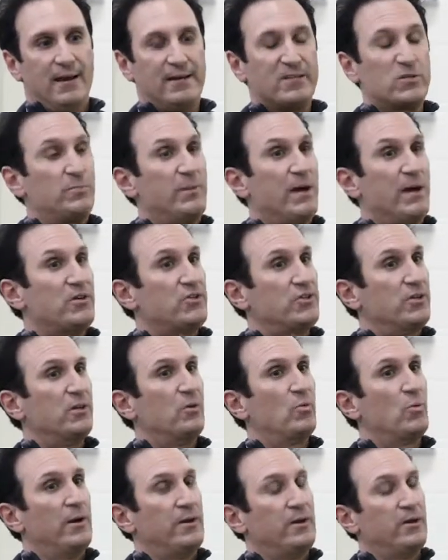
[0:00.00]

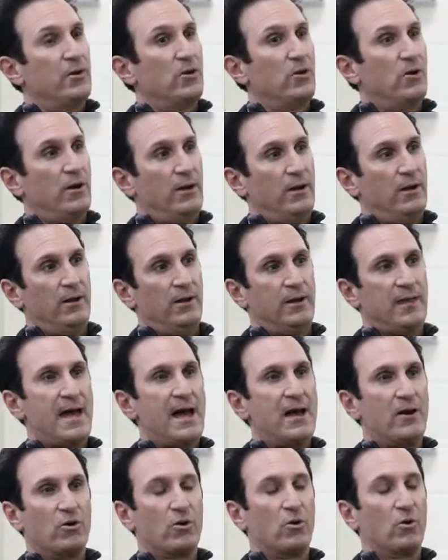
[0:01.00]
especially when you're in a
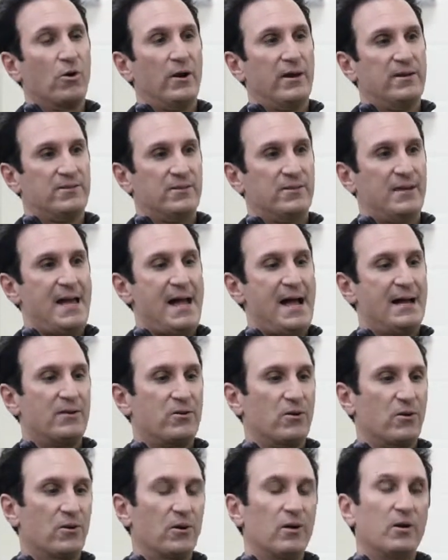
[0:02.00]
category as an
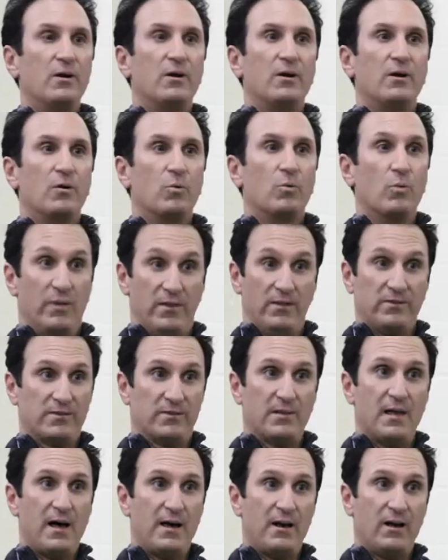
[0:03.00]
actor where there's
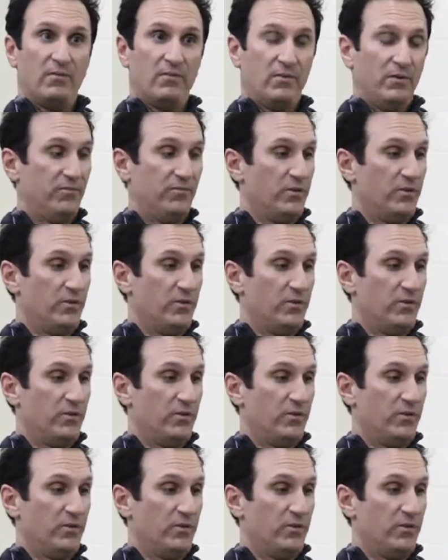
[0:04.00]
a lot of.